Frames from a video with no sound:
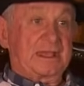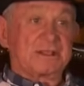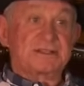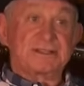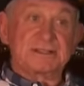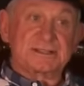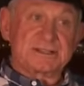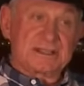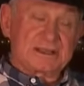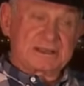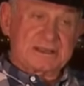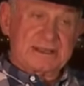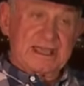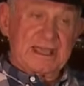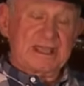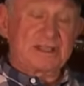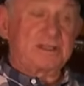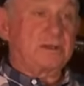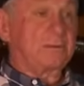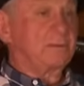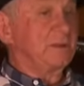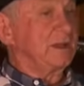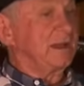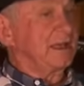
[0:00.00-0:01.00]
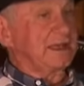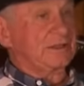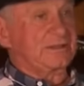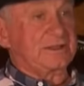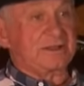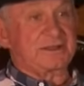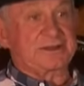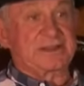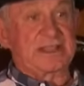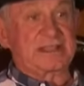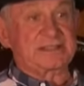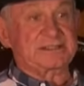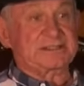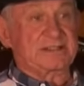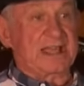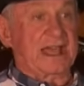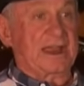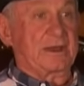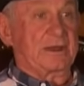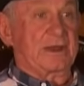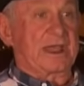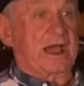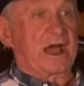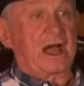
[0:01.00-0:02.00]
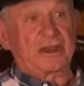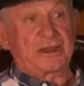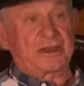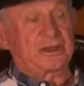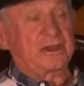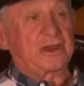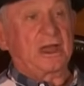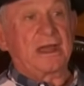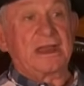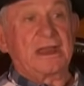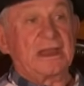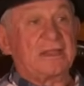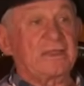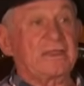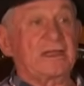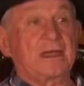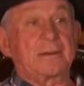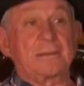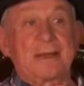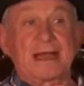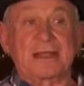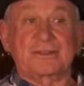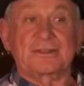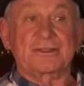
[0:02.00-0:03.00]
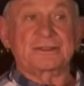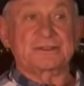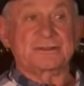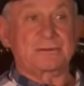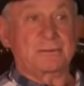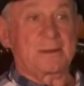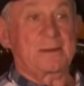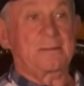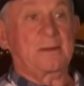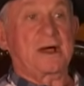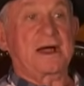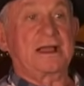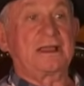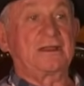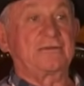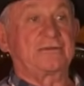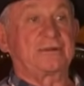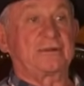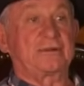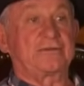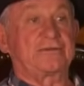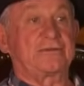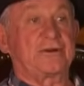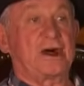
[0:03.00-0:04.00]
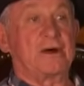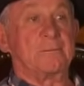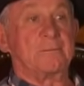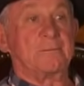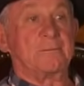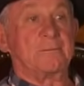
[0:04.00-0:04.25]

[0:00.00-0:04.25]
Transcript: She said, "Dad, you better get the test done." Now, I didn't know anything about this. Remember, I live on a farm.